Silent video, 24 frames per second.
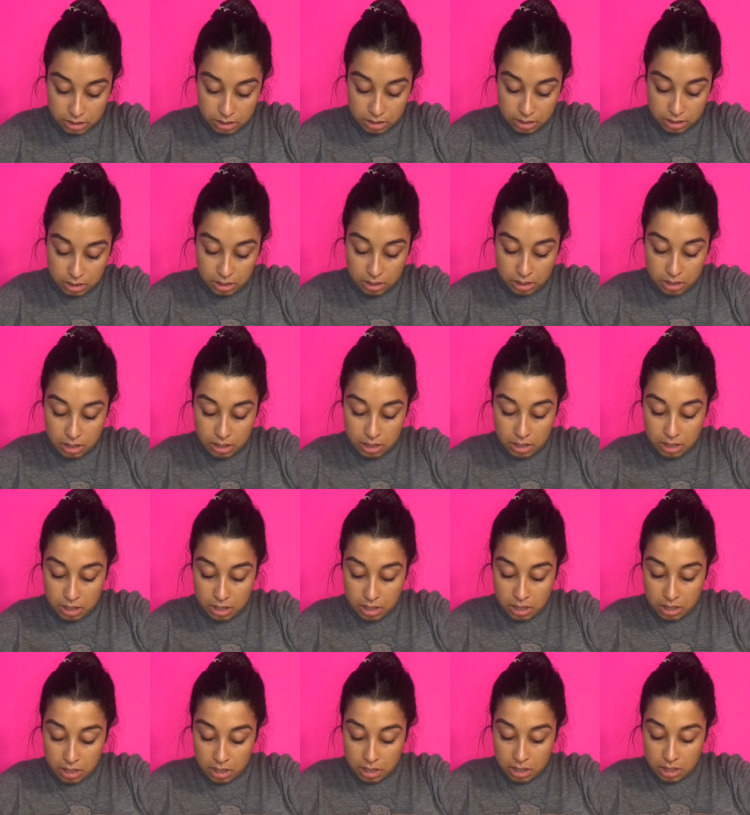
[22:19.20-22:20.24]

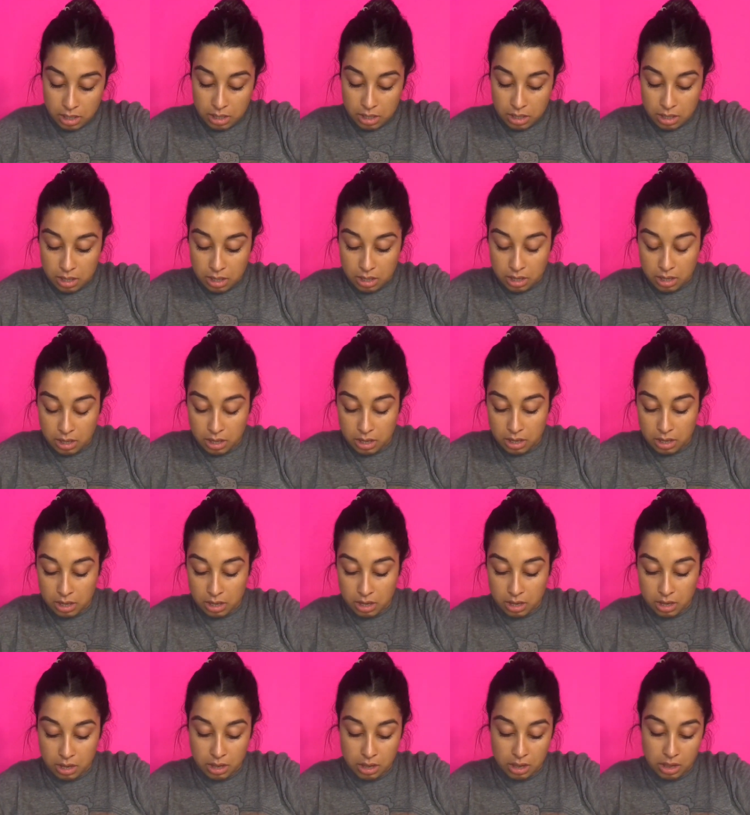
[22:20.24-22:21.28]

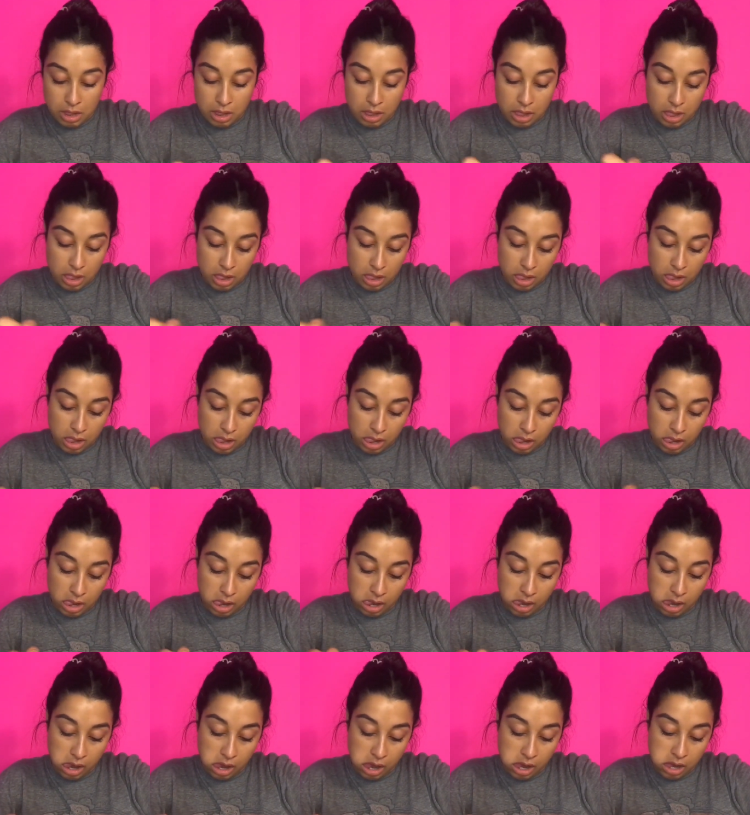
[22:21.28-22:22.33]

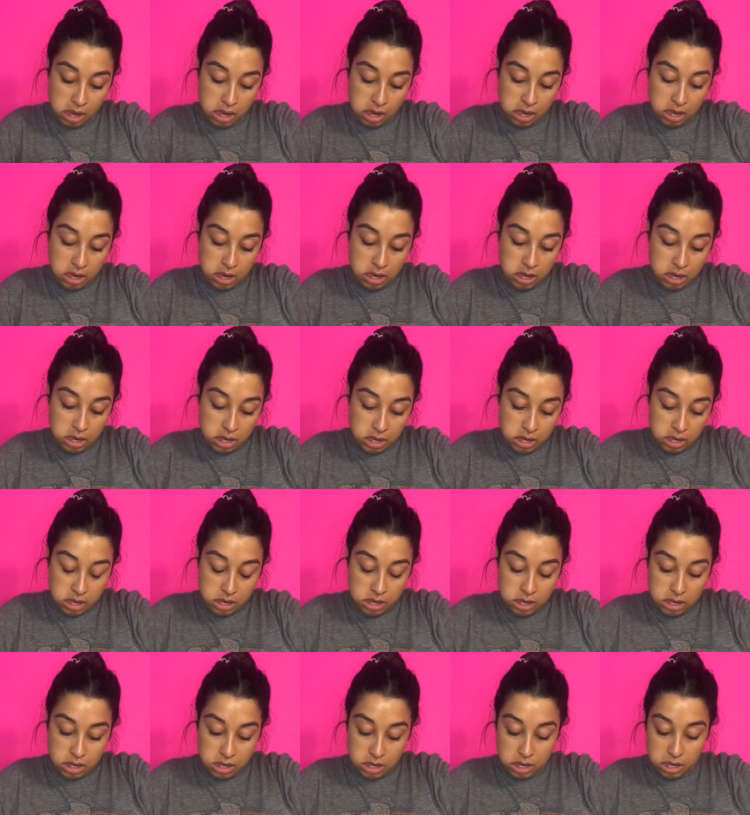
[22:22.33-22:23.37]

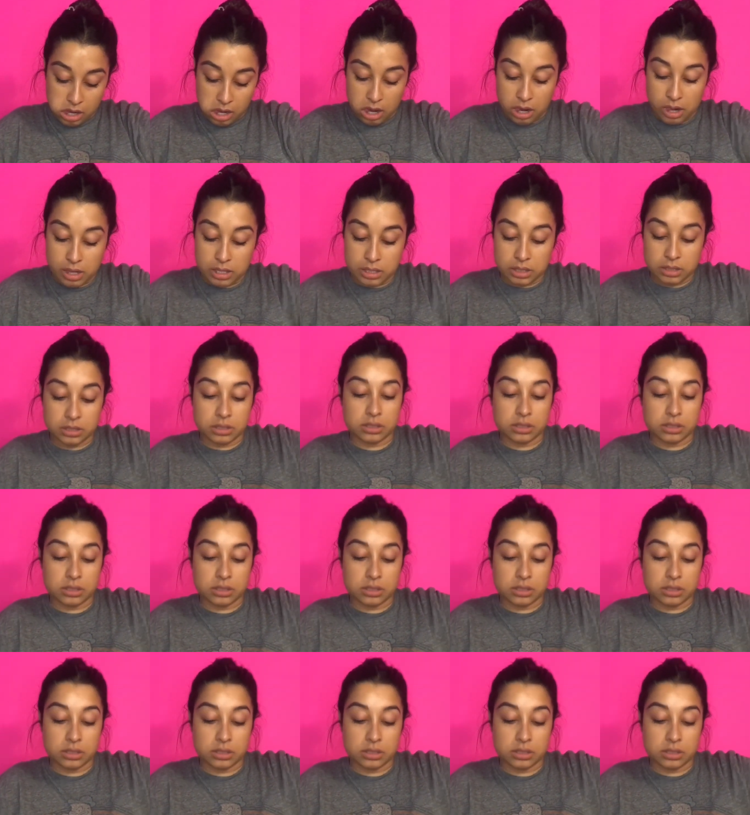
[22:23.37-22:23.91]
(no one is talking)